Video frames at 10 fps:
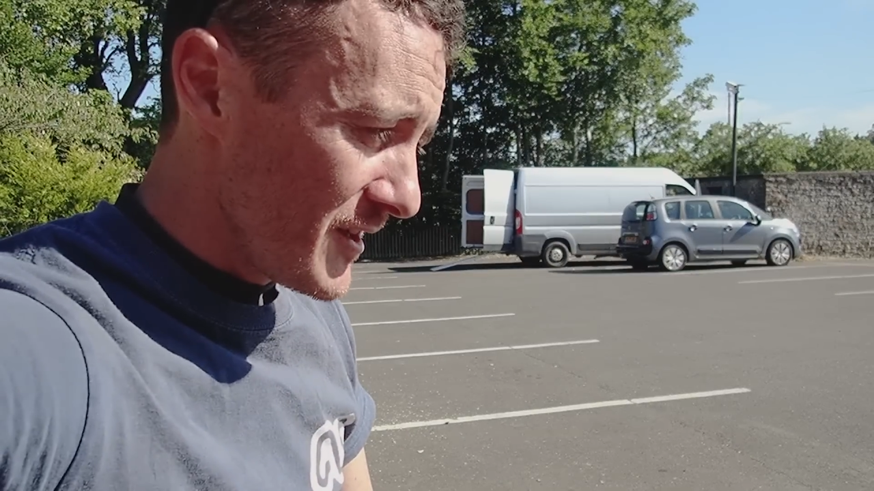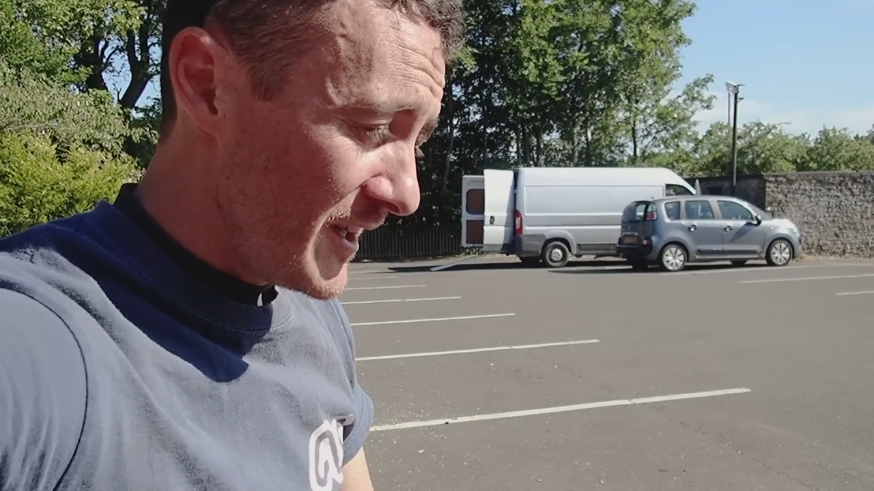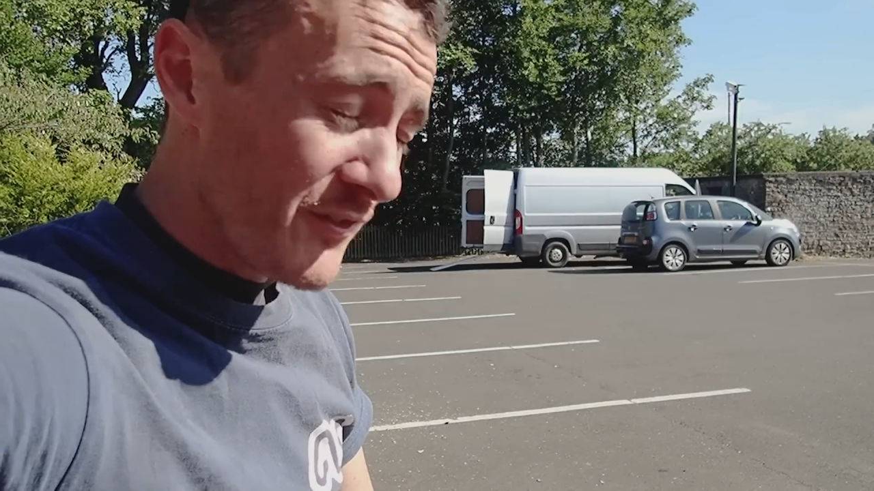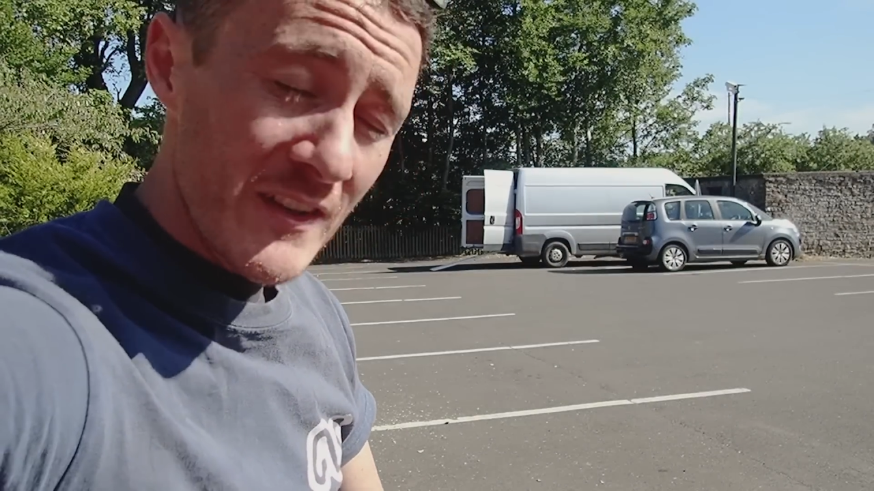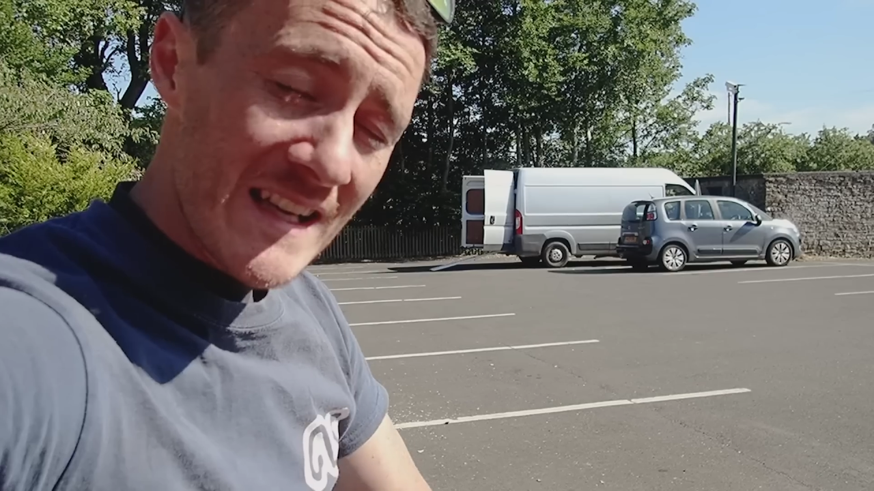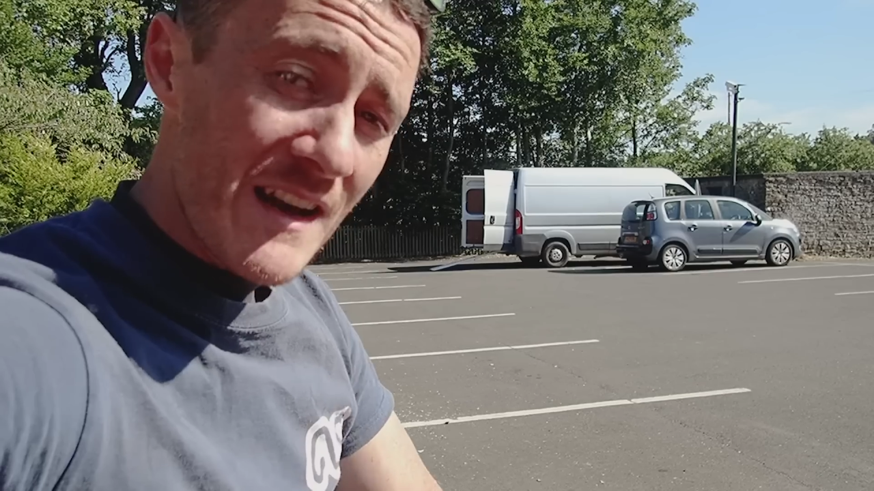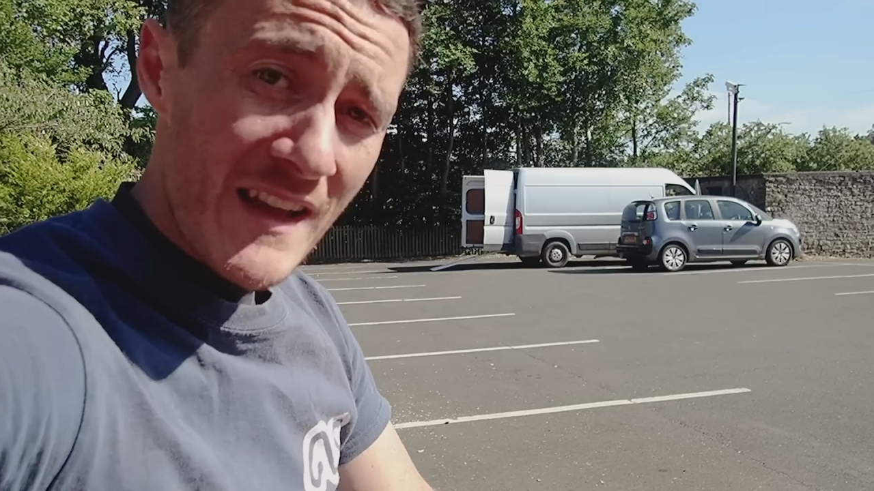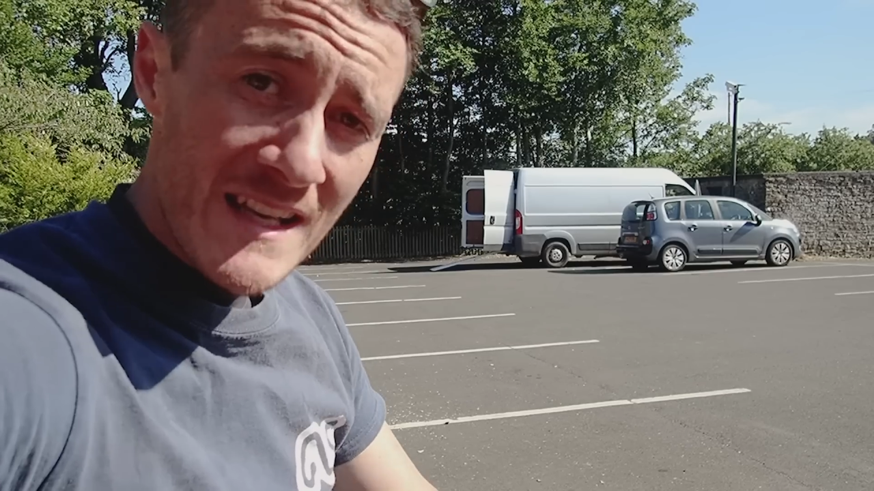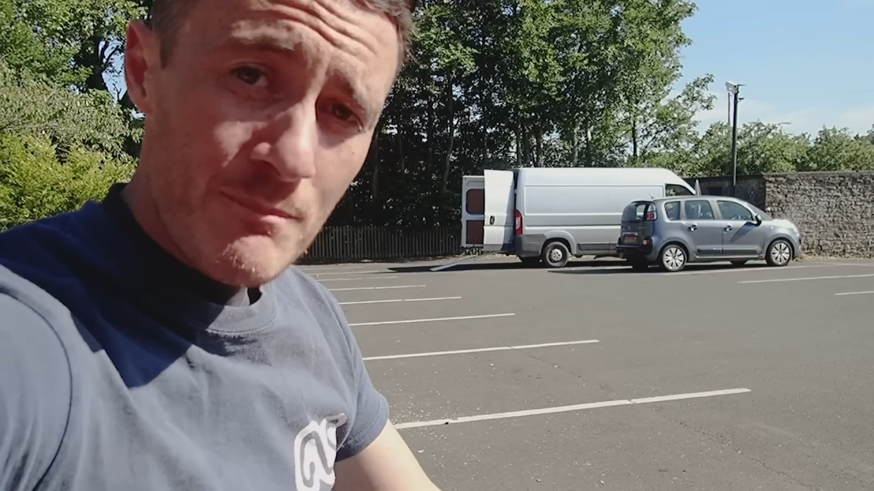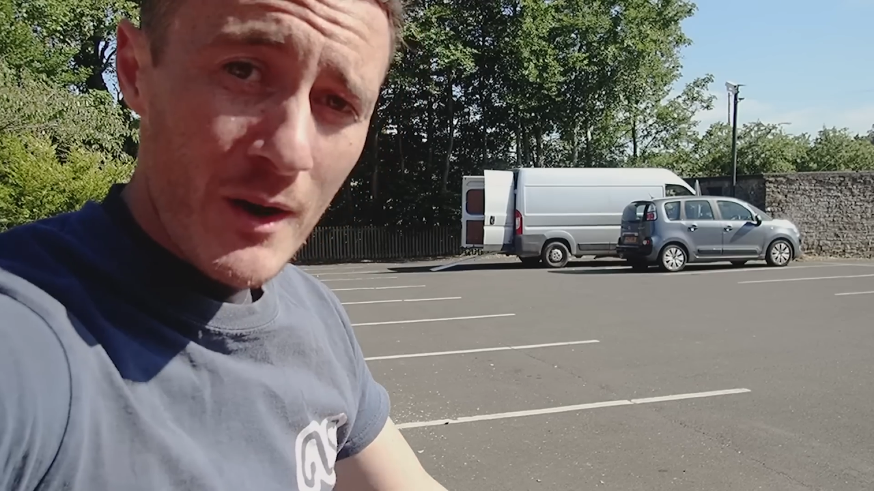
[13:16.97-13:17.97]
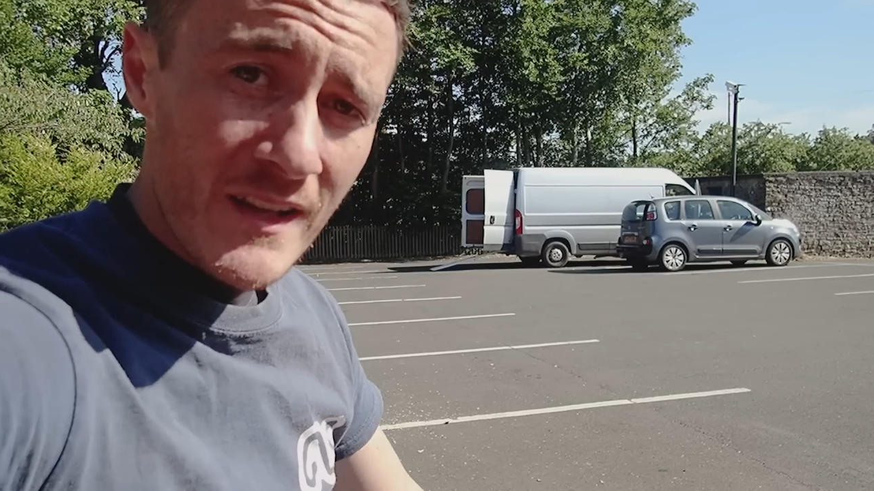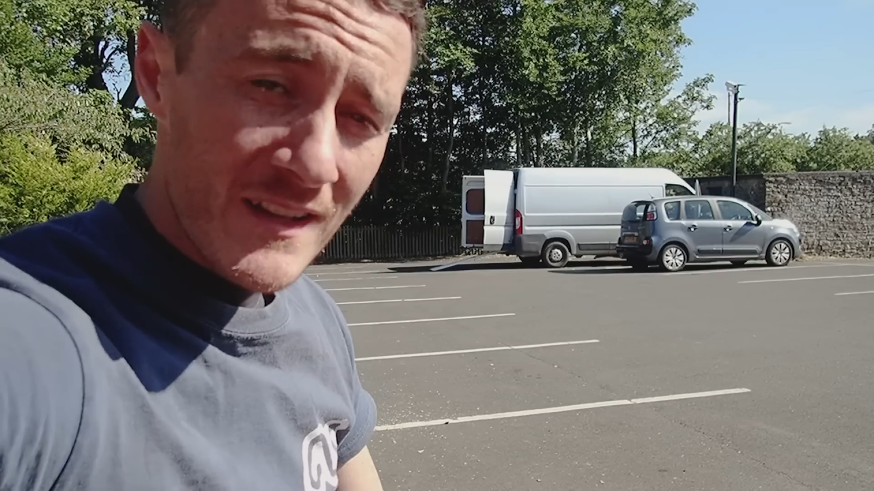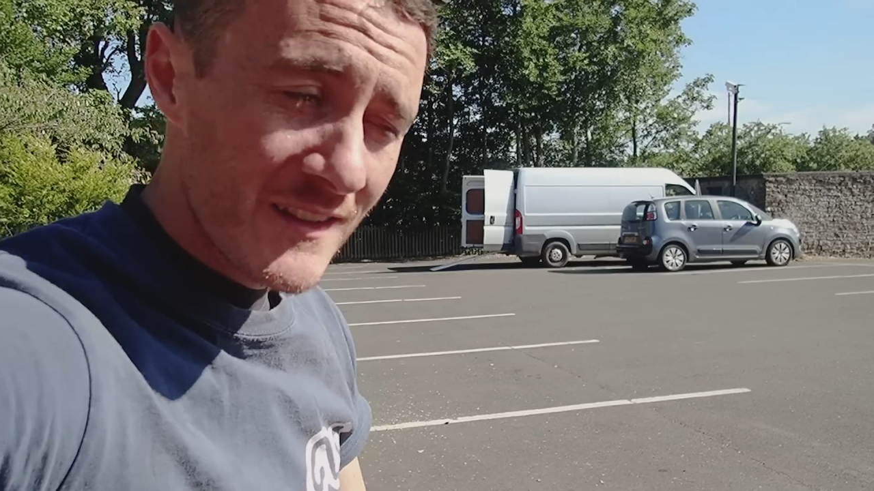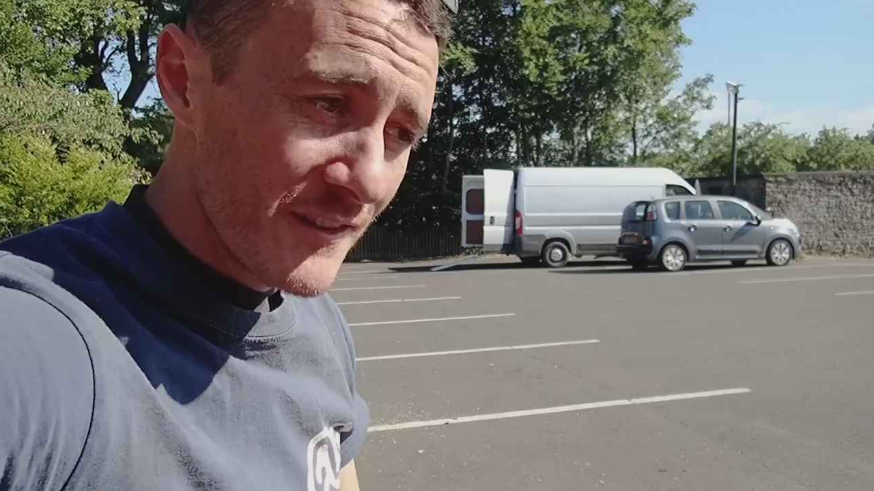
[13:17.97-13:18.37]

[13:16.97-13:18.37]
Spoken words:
And if I didn't have any bike,